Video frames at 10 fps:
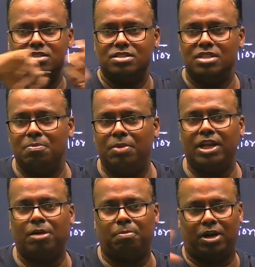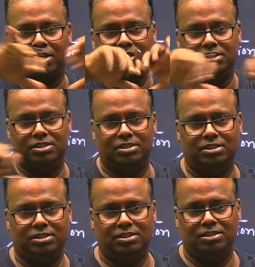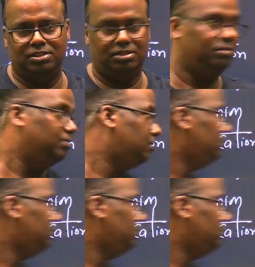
they break apart by